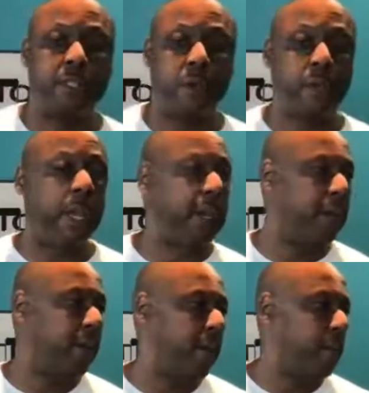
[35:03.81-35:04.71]
Okay,
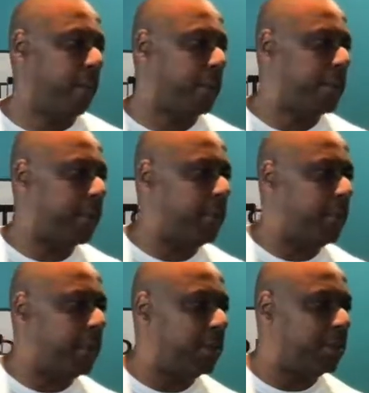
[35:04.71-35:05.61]
want to protect you
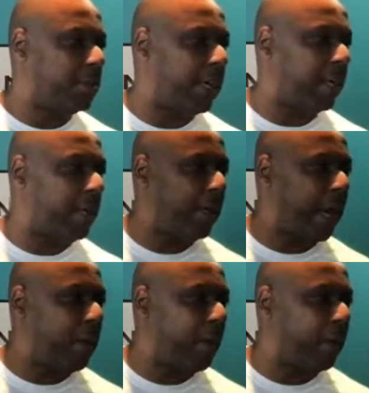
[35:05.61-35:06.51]
and us. She said, "LOL,
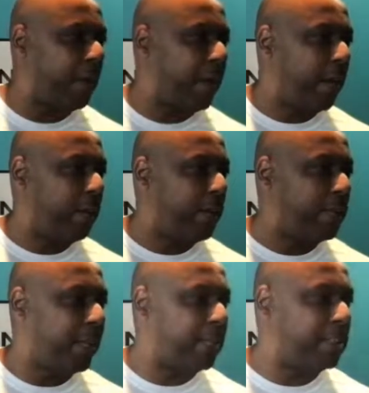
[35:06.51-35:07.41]
I work in
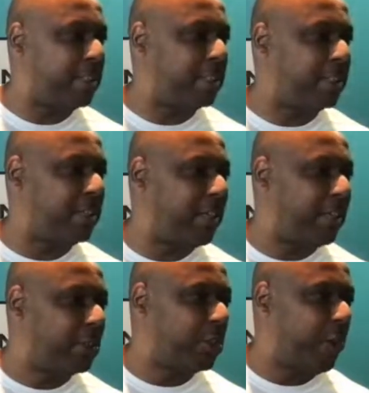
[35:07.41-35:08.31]
retail logistics,
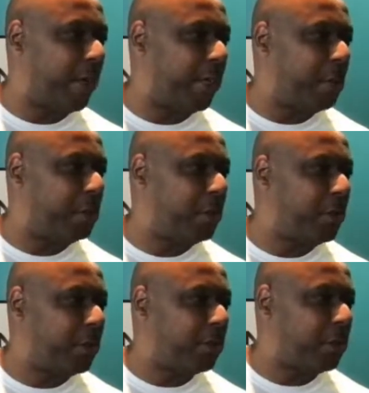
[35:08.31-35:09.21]
so I know
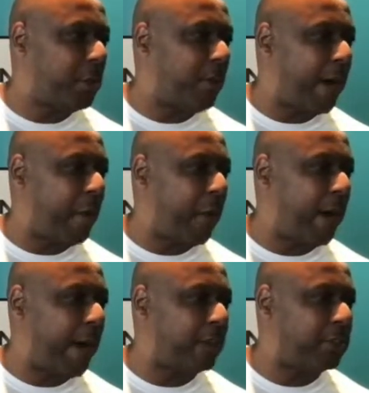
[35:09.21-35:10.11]
some of our
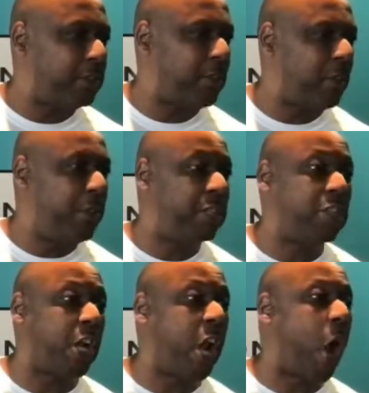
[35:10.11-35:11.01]
warehouses be
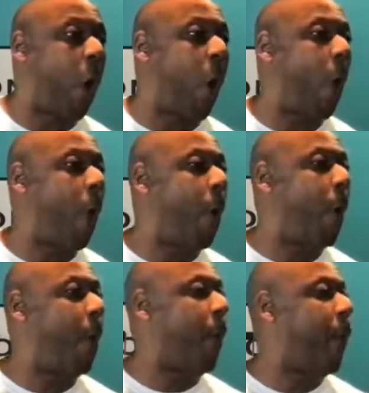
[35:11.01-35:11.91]

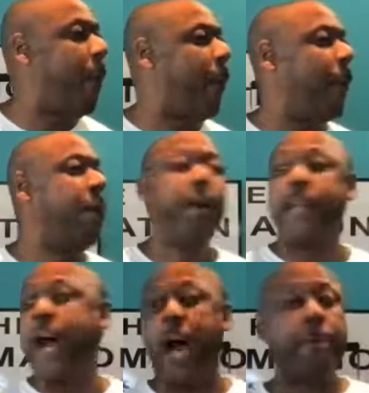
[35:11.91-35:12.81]
slow."
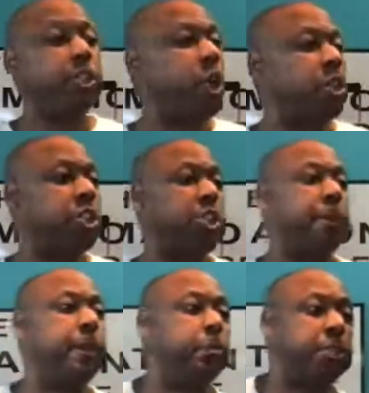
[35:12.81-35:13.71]
Now I'm in charge of
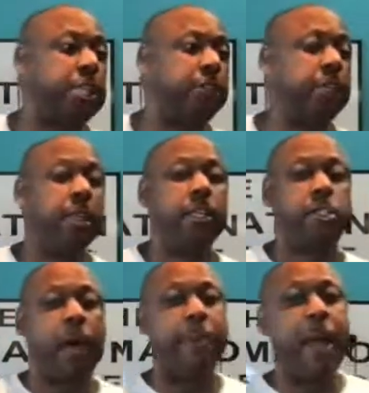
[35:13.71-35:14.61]
shipping and receiving,
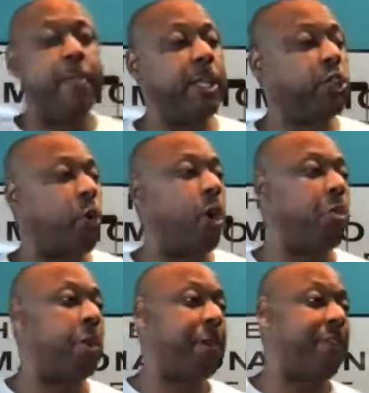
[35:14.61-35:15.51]
so I might mess your
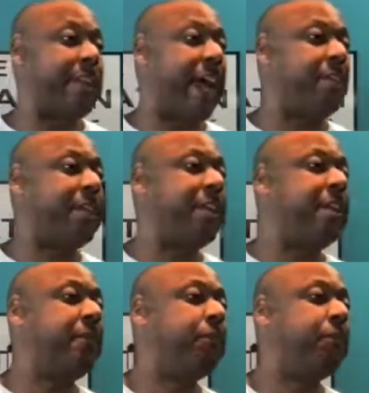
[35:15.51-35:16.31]
order up every now and again.